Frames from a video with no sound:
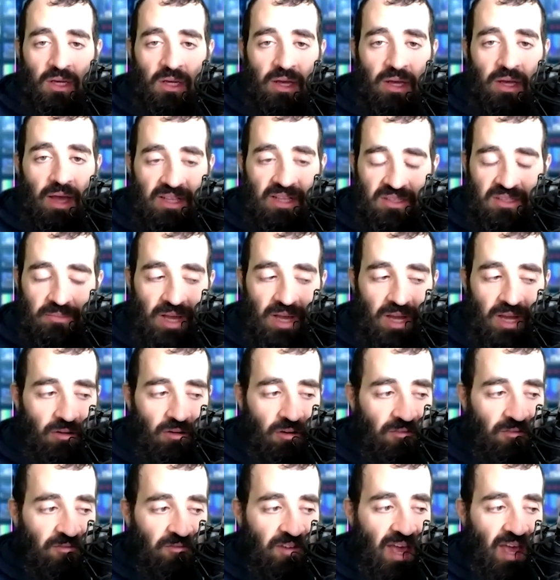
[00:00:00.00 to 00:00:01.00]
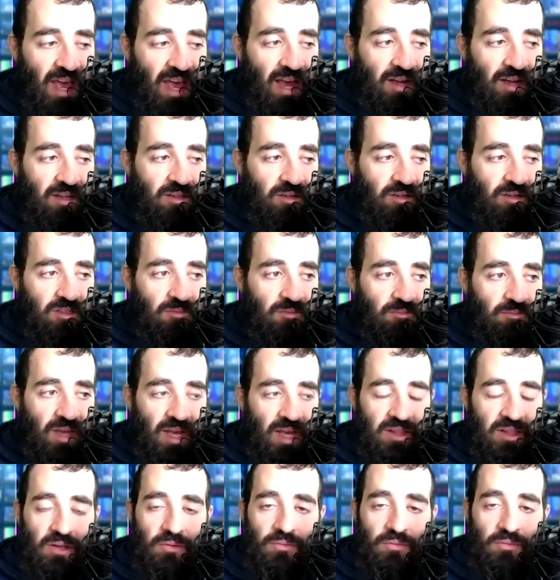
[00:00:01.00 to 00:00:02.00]
As a matter of fact, there's a
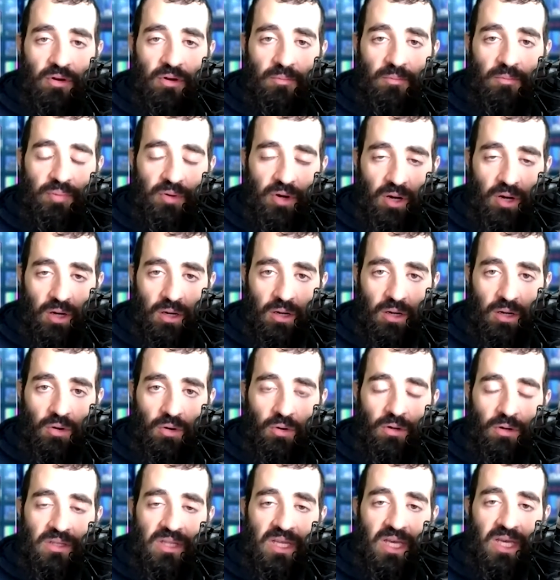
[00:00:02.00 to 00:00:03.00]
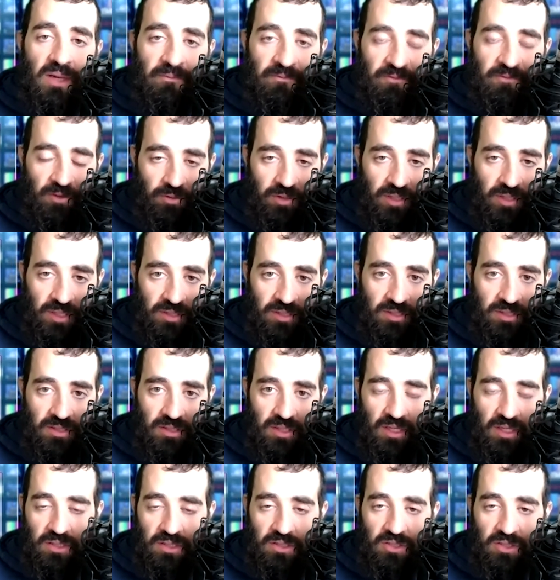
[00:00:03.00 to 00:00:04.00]
man that wrote a book called Influence,
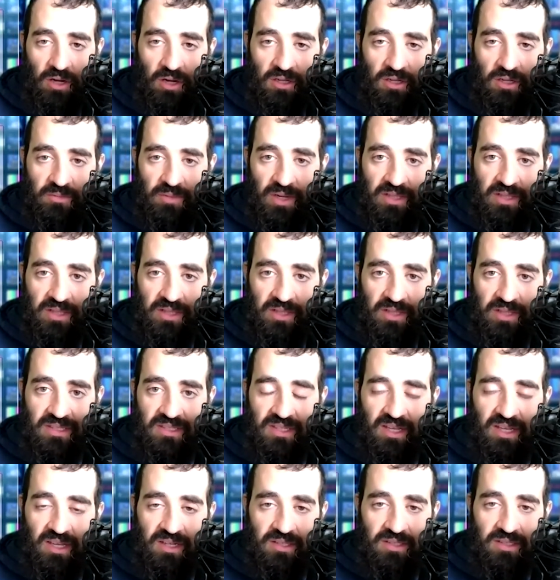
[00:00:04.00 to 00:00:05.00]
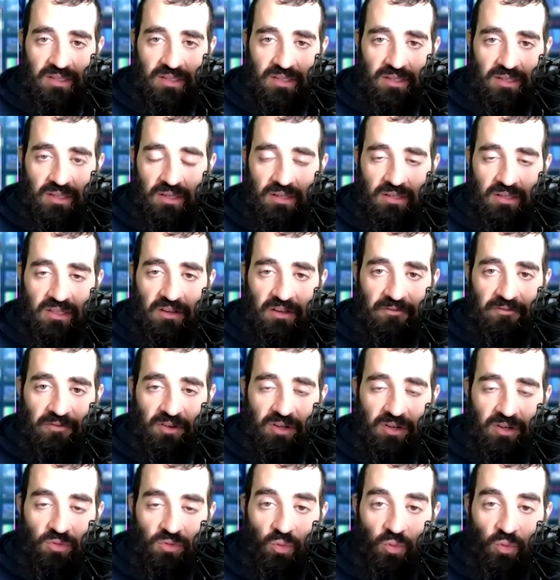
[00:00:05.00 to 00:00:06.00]
and he talks about the six
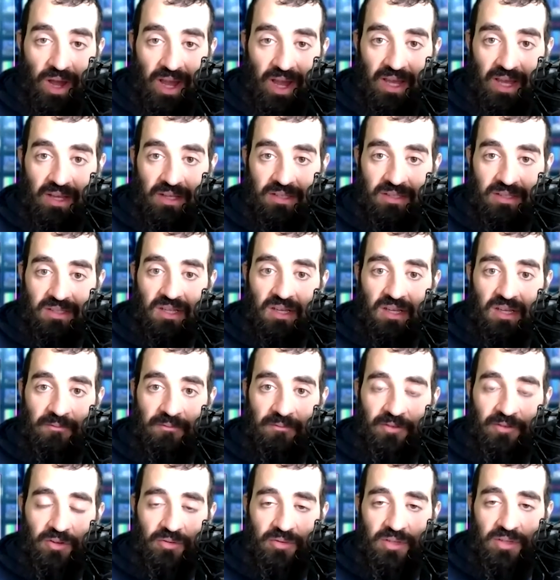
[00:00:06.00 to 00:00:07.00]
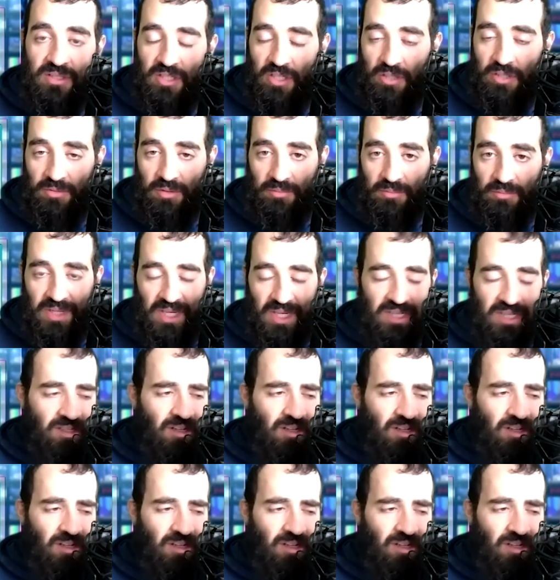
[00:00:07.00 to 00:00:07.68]
different ways to influence human beings.